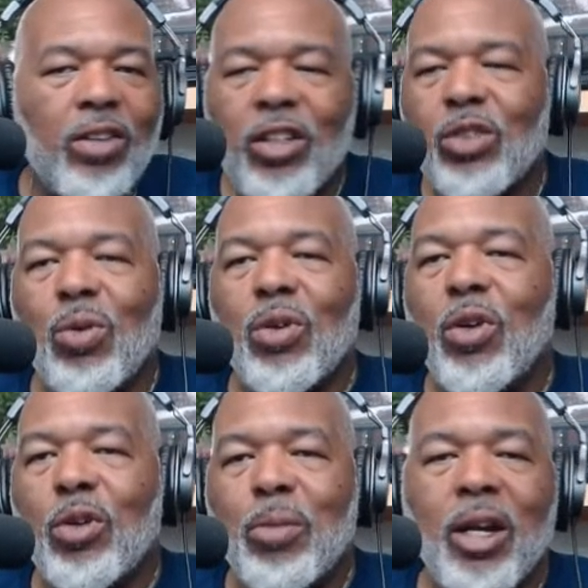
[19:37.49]
This won't
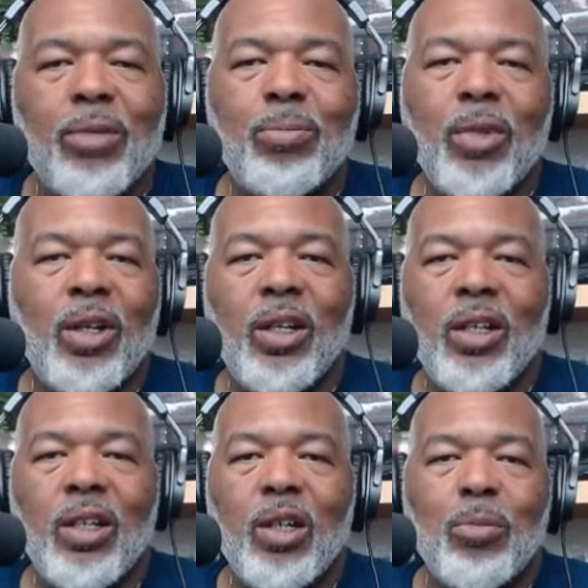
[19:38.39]
go to my
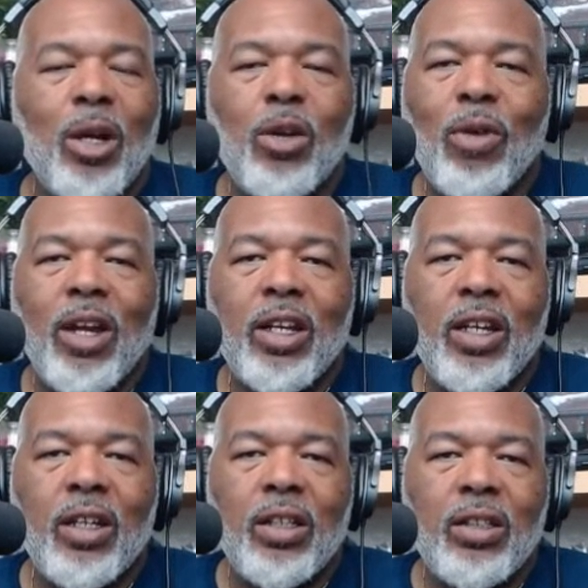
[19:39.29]

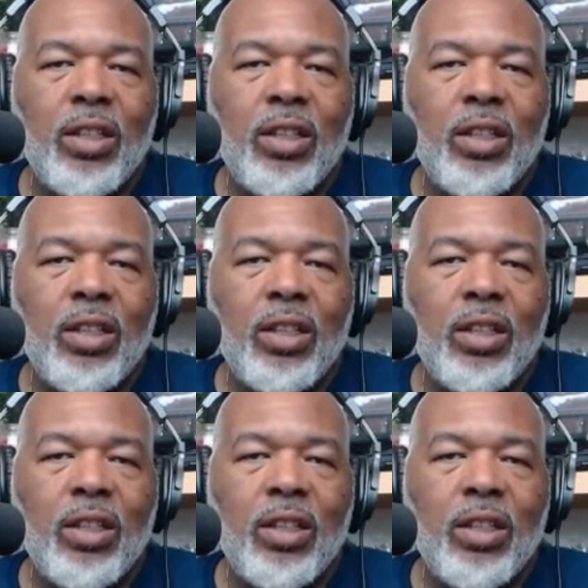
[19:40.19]
grandkids.